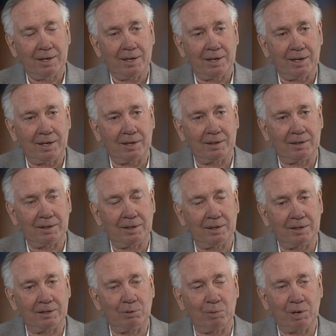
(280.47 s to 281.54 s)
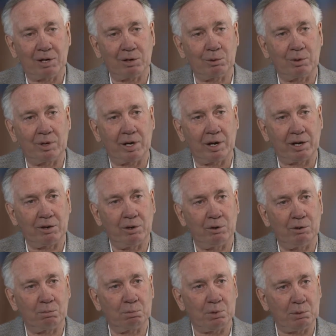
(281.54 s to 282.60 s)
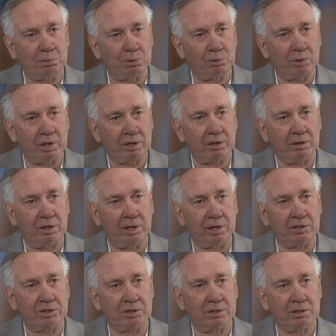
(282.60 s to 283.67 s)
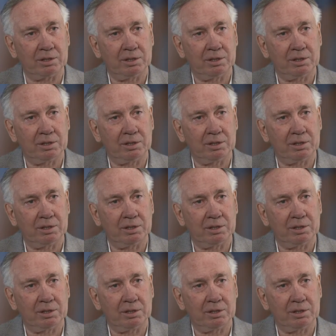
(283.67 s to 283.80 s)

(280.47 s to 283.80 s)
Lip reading: And no matter where I go and people recognize you,